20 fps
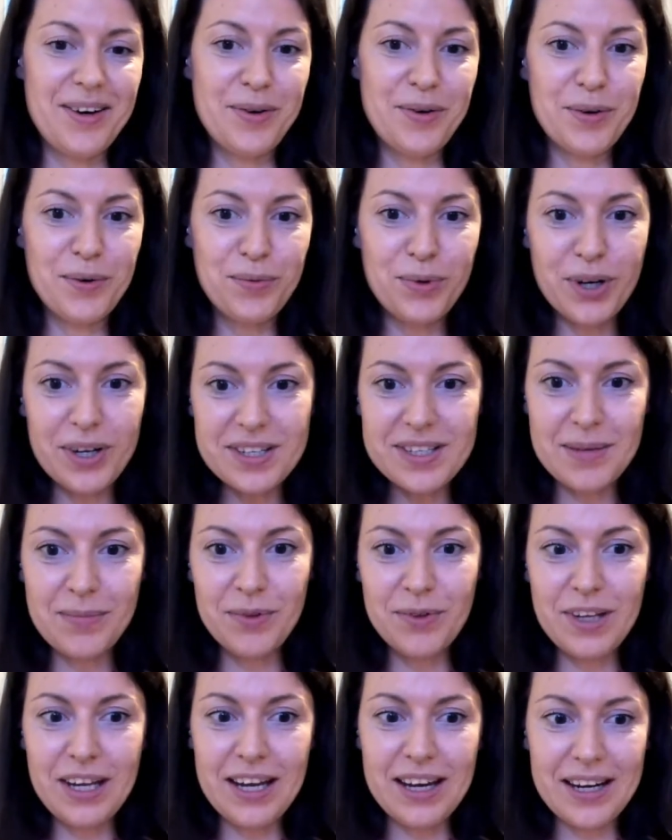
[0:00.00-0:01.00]
or what are some
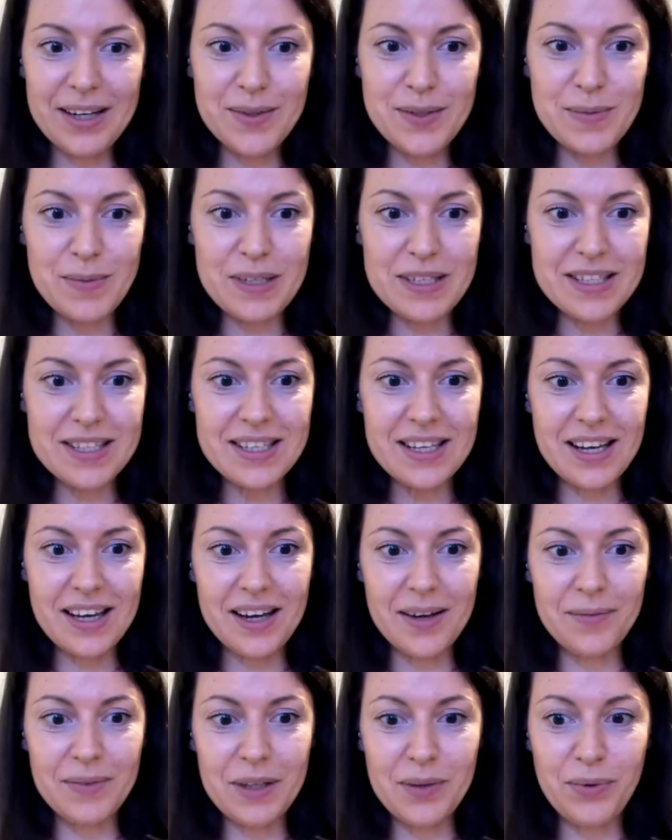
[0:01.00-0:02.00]
of the announcements
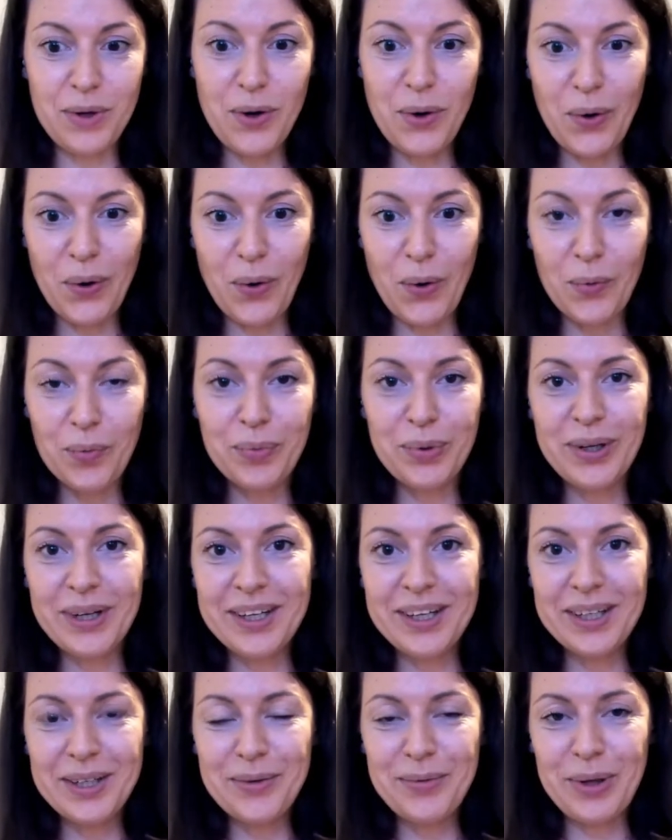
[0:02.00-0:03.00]
that we hope
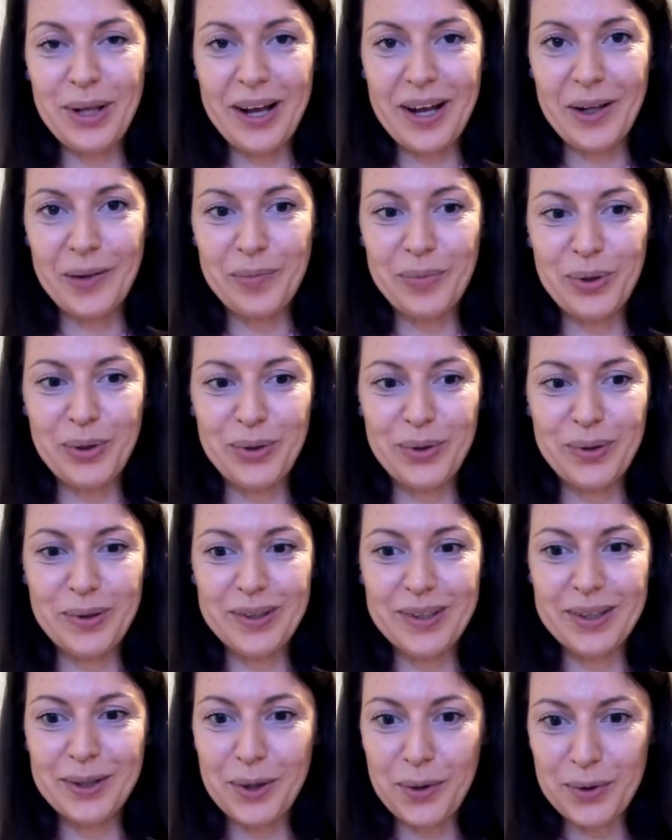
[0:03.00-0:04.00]
will help you
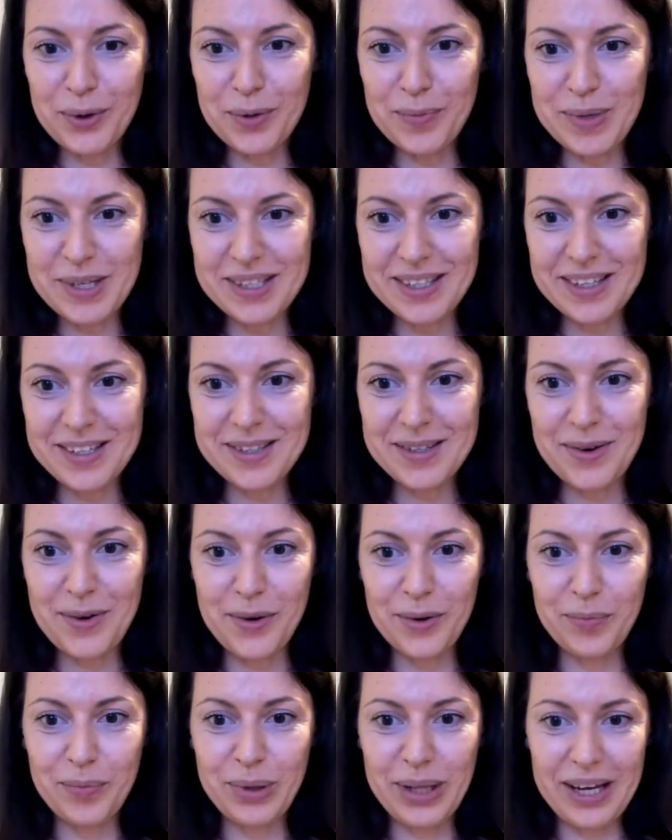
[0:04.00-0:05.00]
grow your business
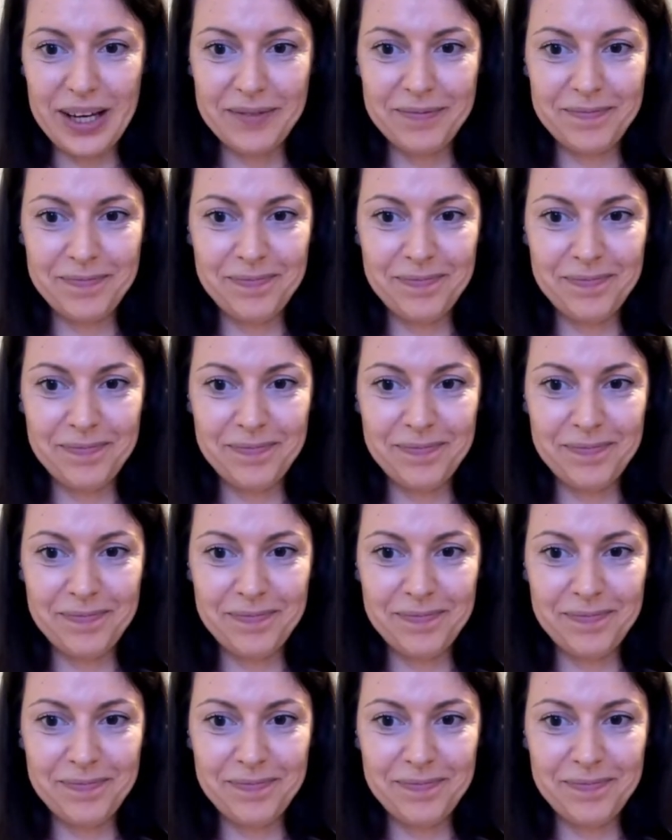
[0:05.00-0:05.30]
on Play.